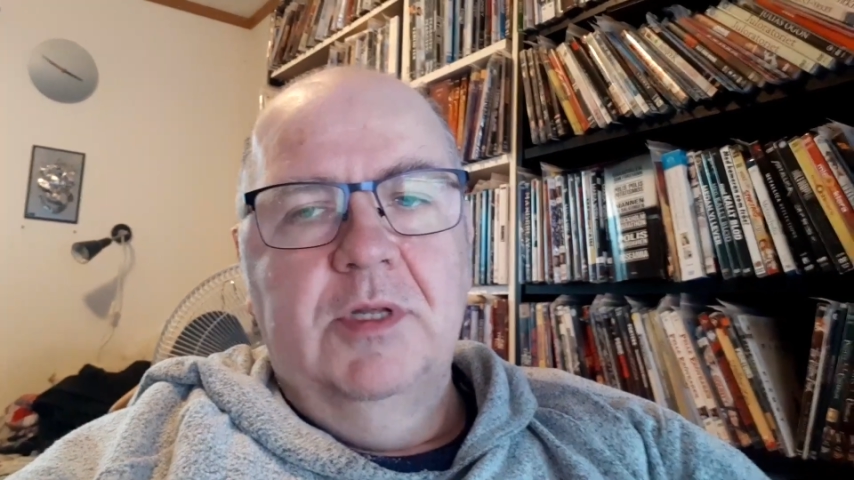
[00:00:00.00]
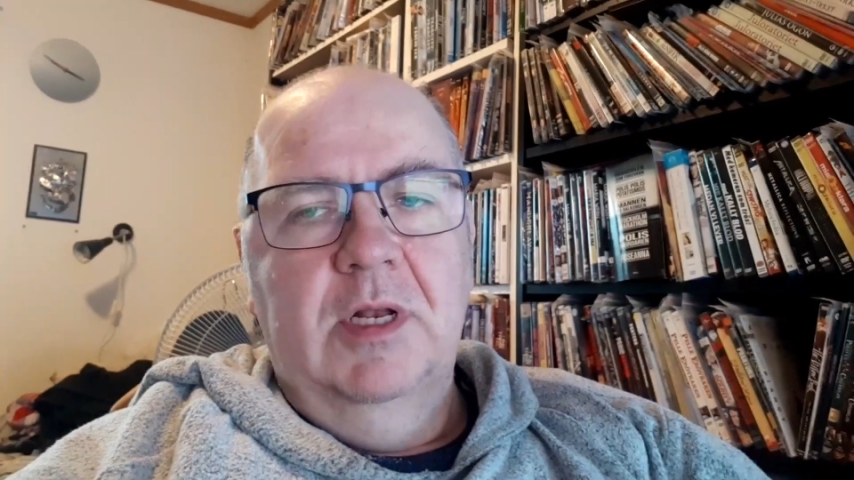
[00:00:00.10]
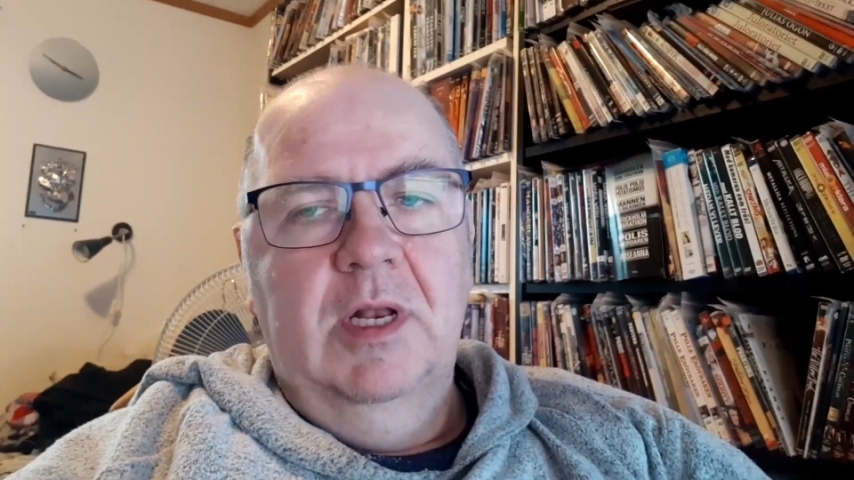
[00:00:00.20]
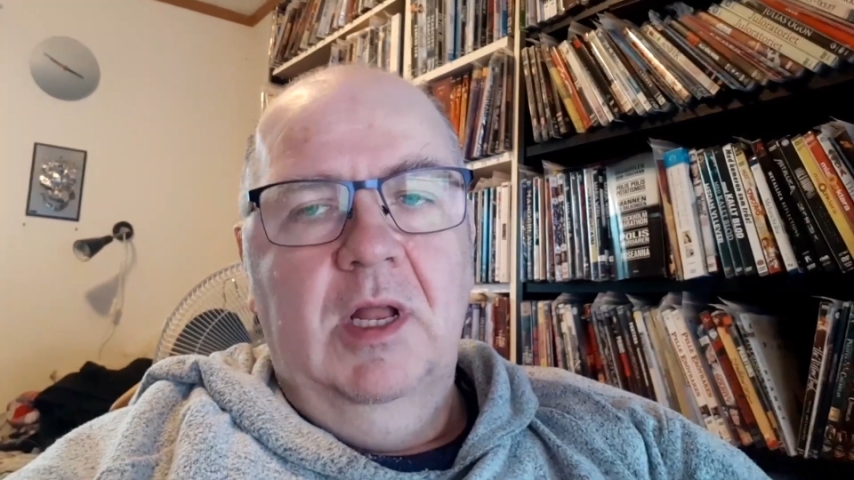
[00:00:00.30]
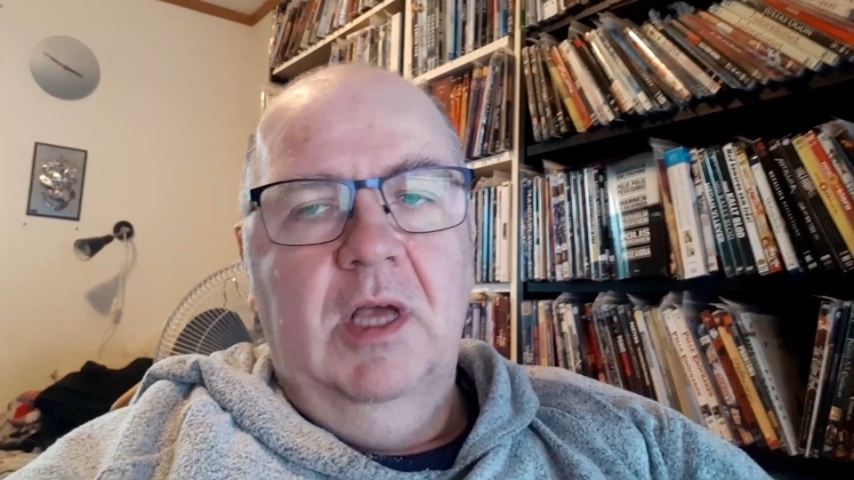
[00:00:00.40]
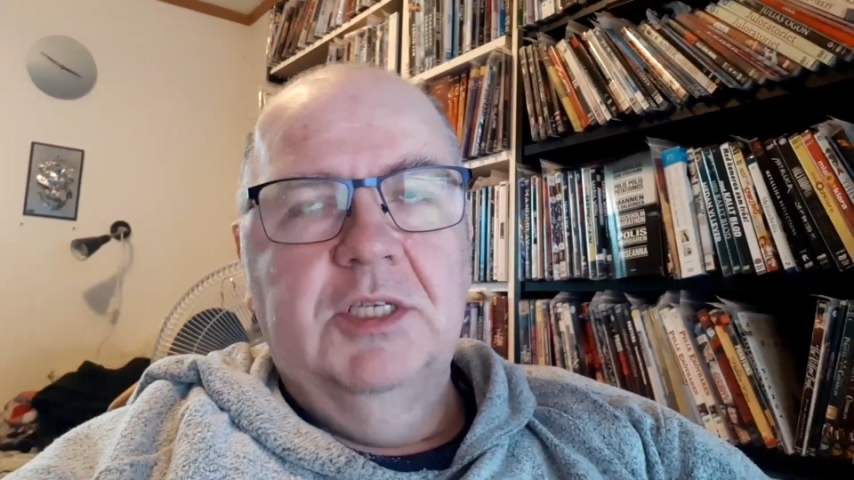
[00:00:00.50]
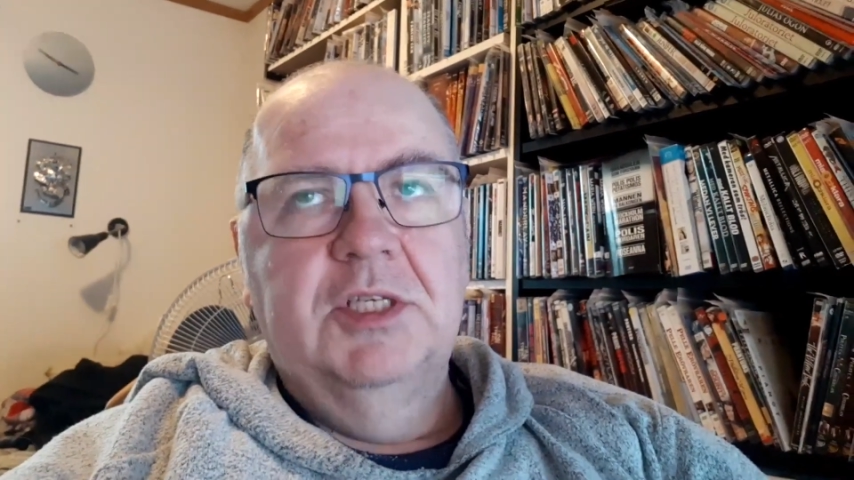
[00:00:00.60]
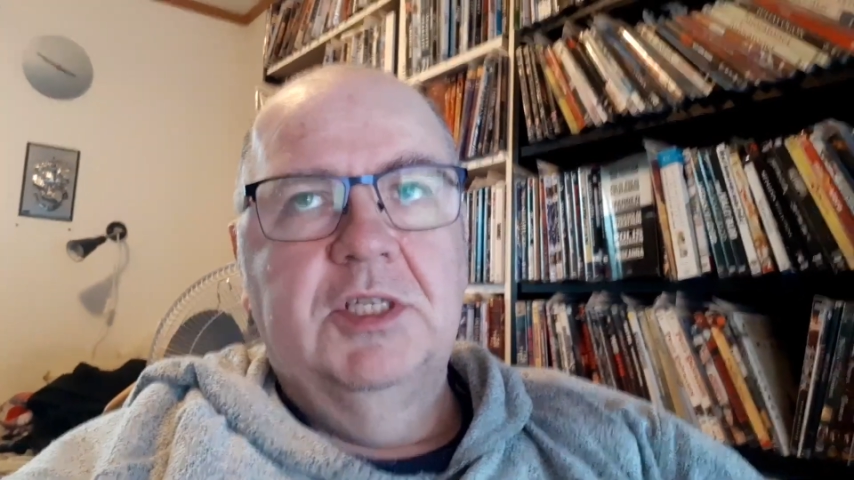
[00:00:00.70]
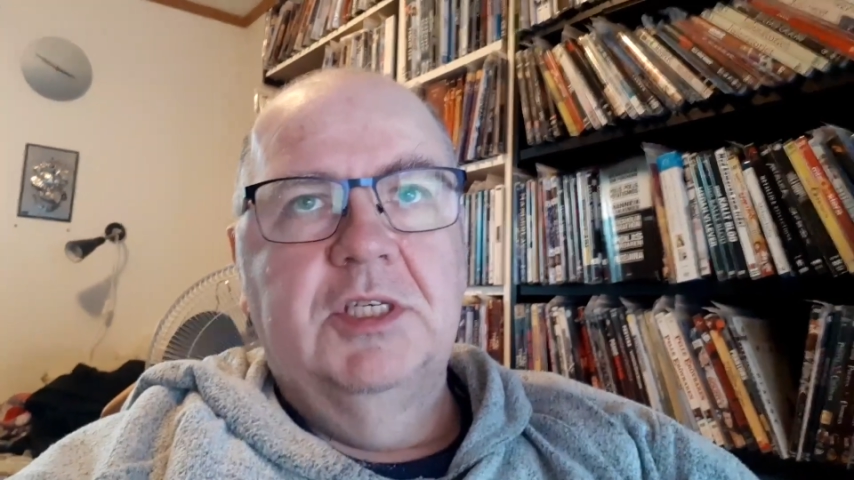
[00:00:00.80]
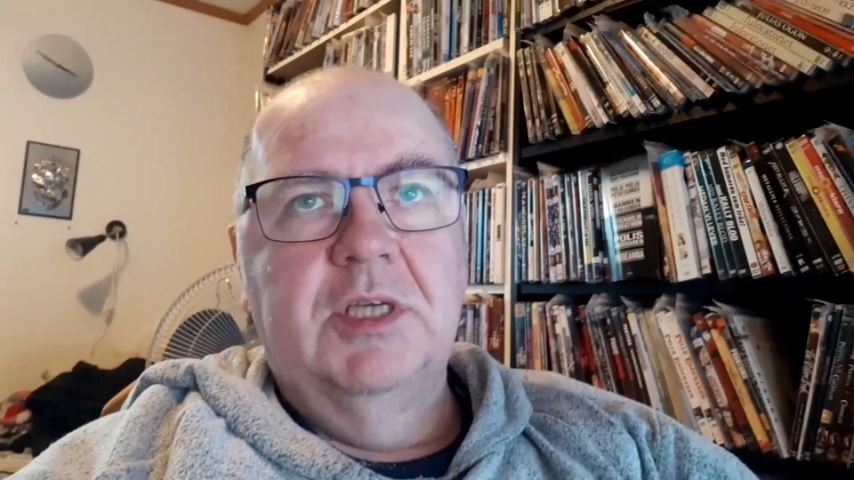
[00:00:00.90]
The
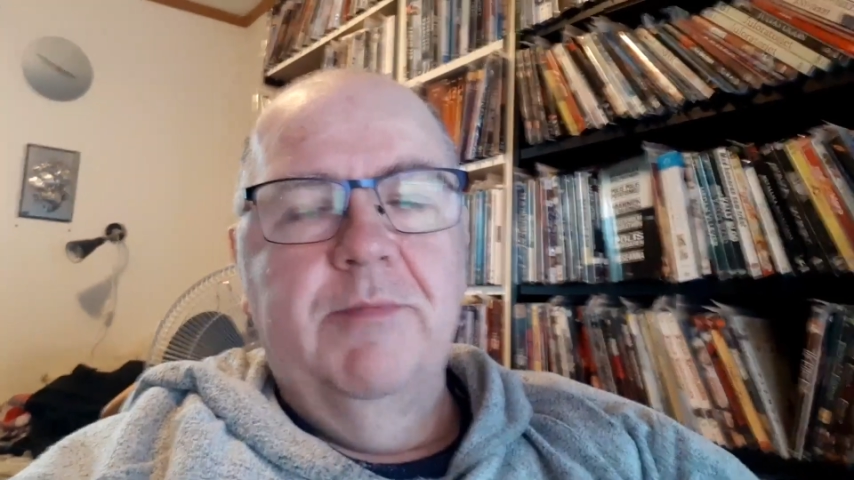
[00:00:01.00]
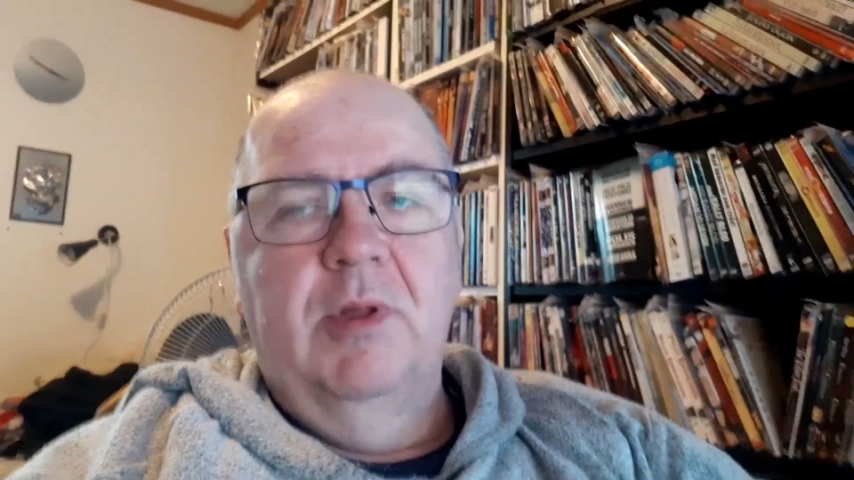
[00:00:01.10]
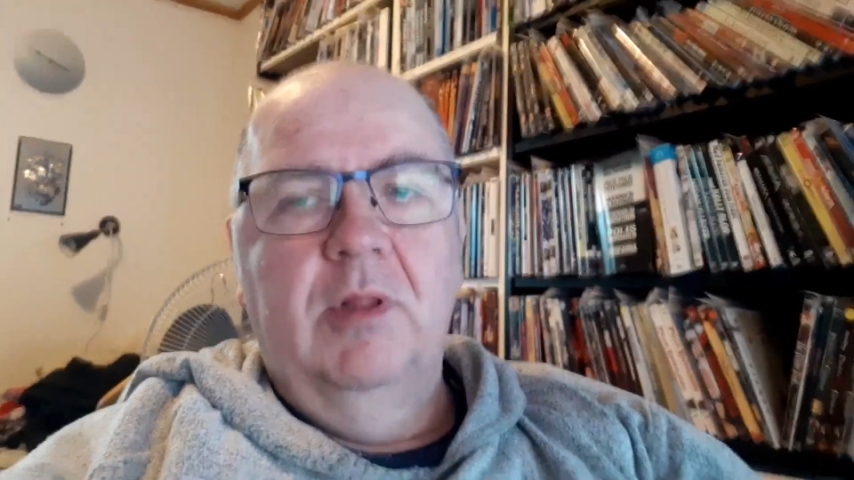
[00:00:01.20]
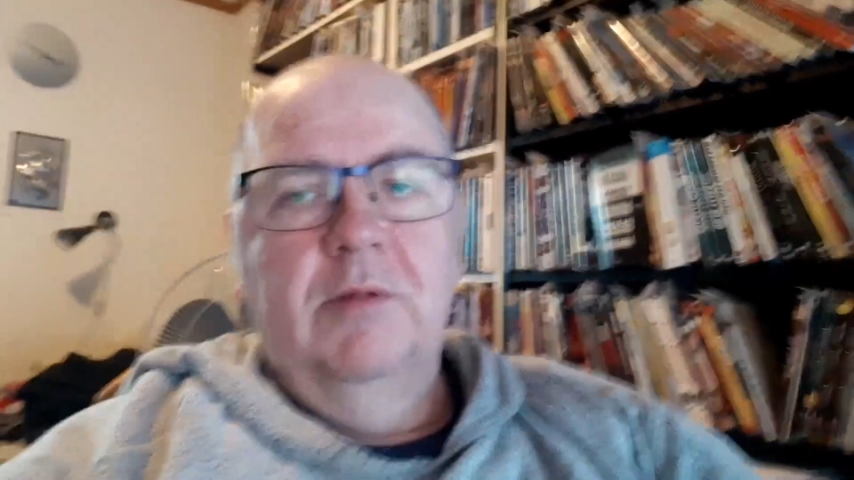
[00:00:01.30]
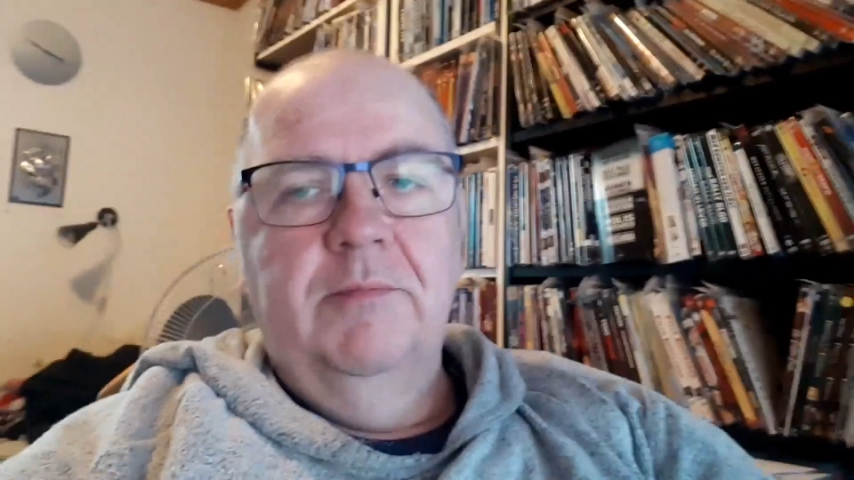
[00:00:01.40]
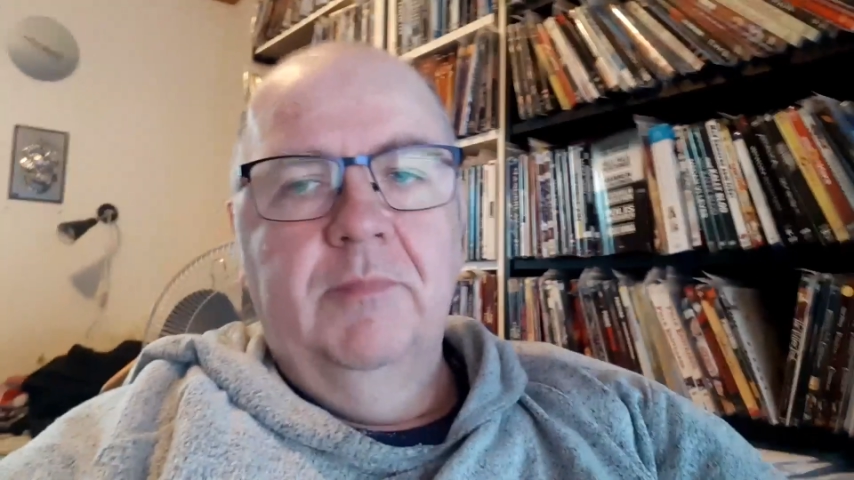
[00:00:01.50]
Lost Symbol.